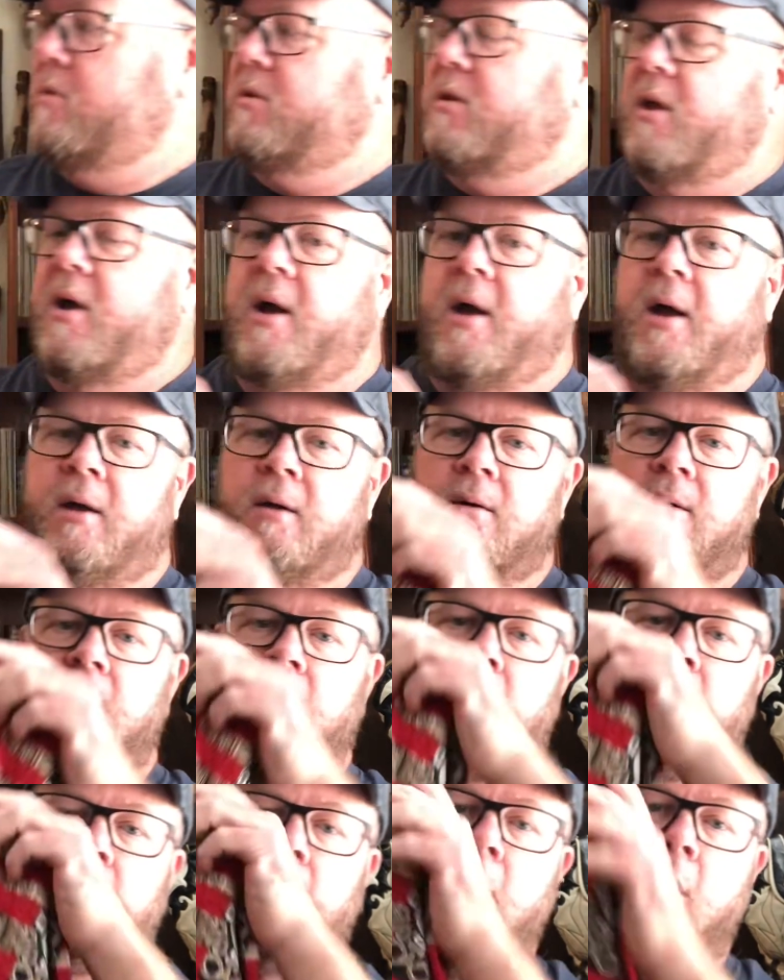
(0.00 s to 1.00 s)
thing,
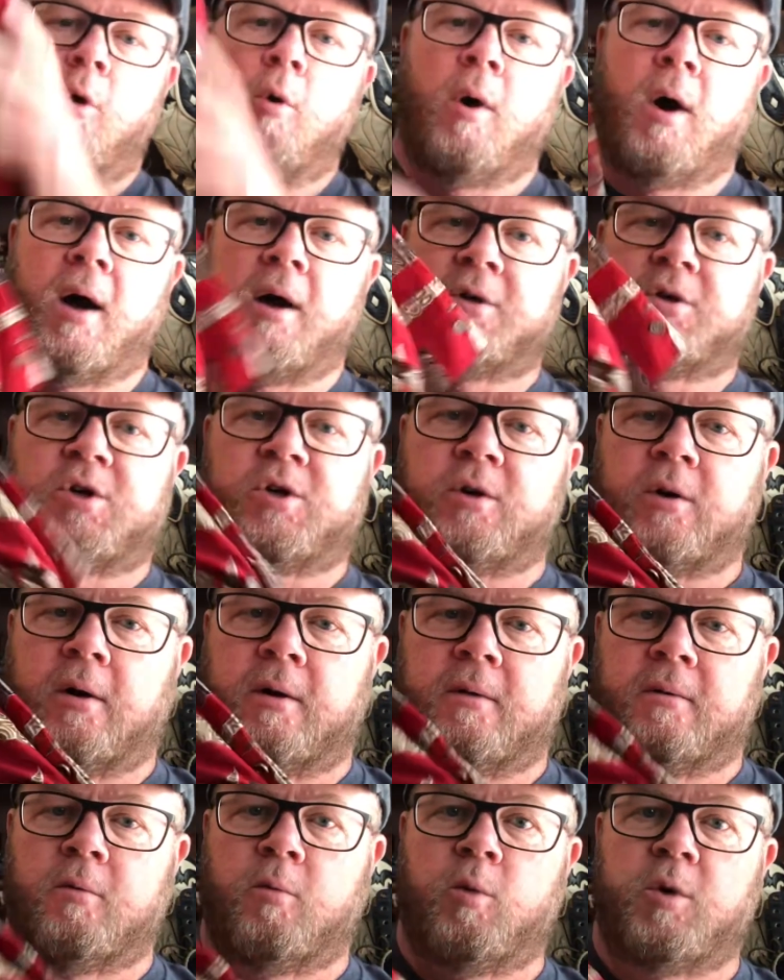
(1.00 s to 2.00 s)
Aloha
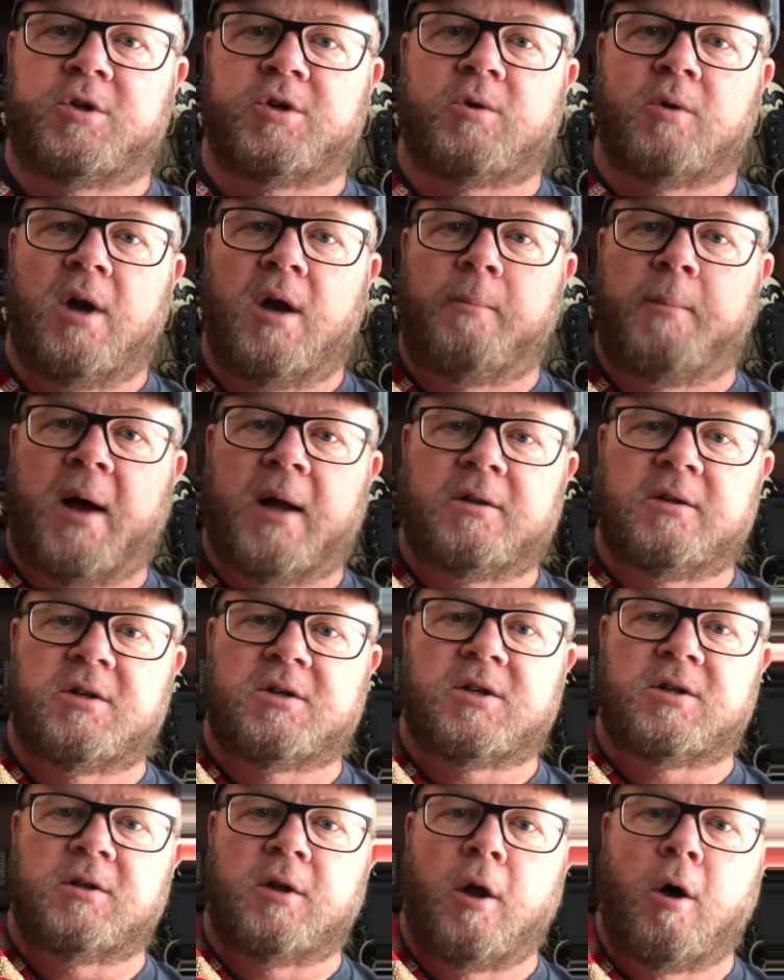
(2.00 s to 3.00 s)
shirt. What's great about this
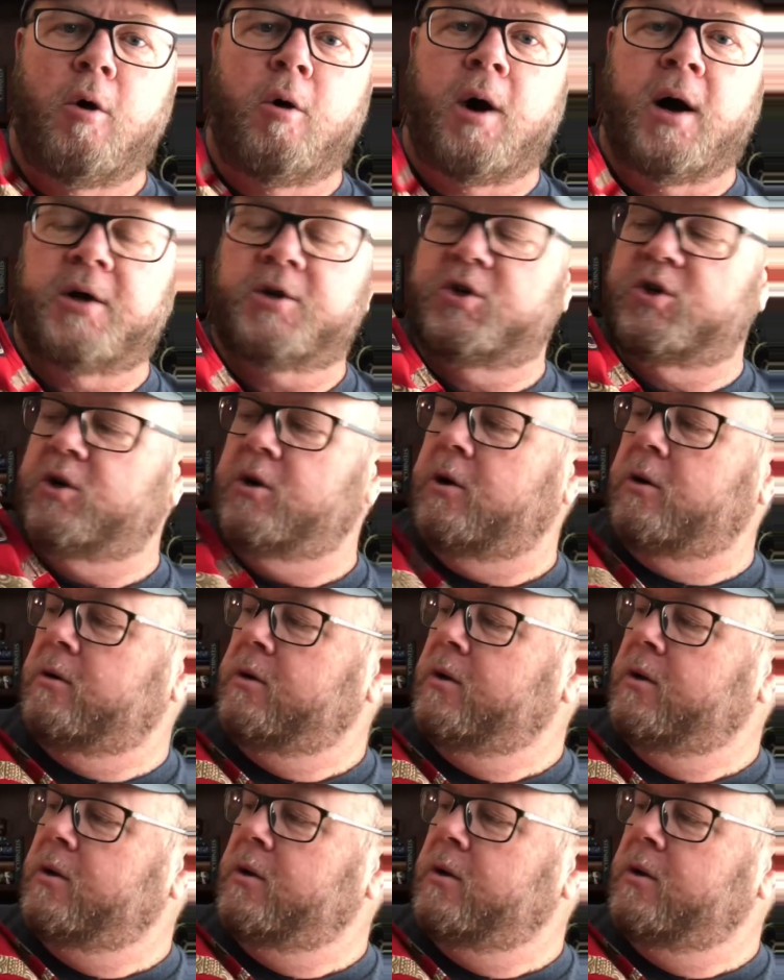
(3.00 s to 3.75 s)
Aloha shirt